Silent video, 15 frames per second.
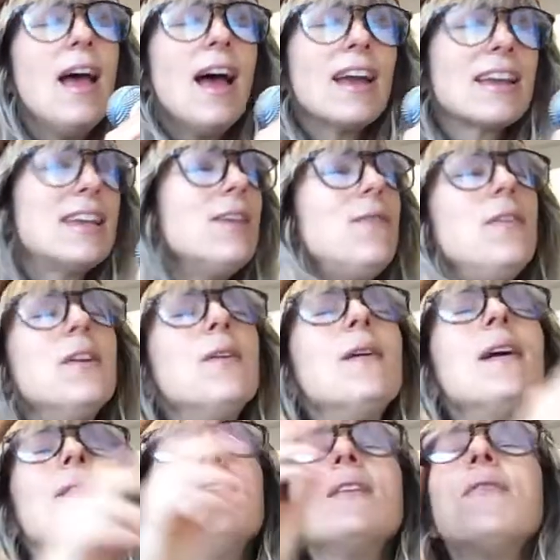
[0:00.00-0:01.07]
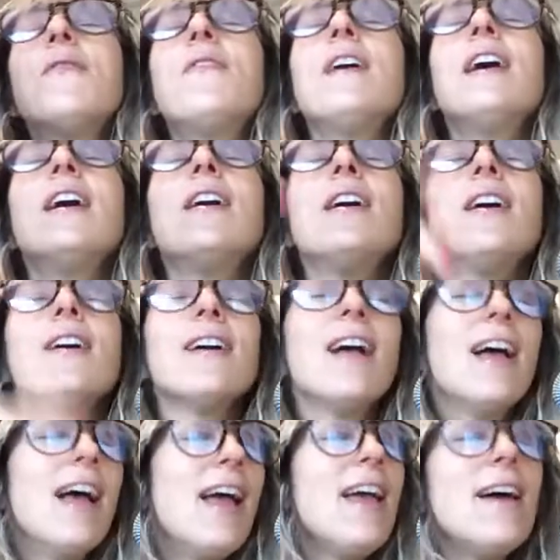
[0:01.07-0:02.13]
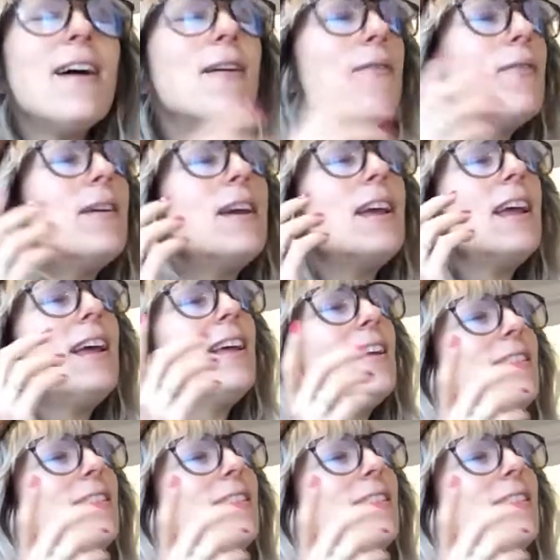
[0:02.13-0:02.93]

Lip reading: I give you every failure, every